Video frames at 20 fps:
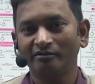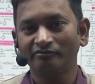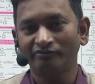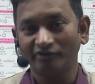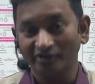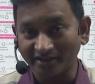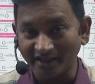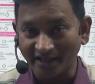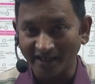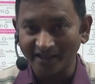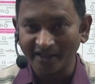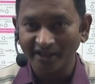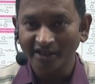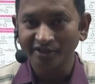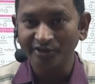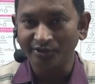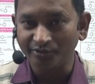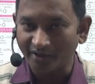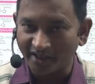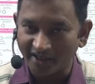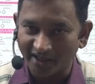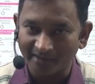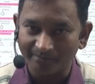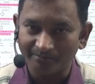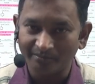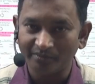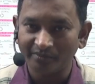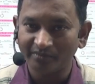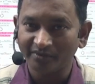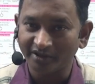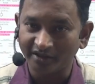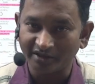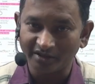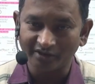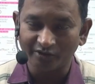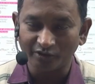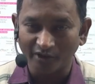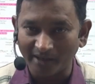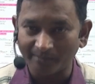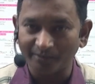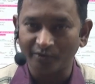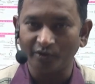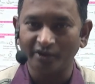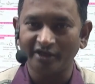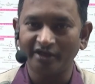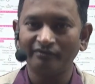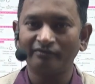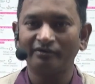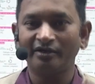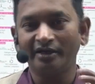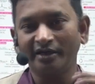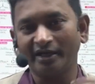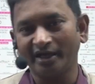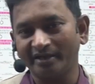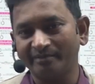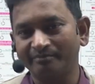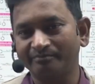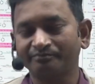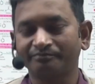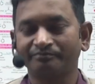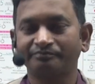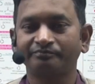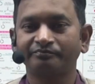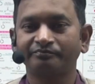For that you have to give time.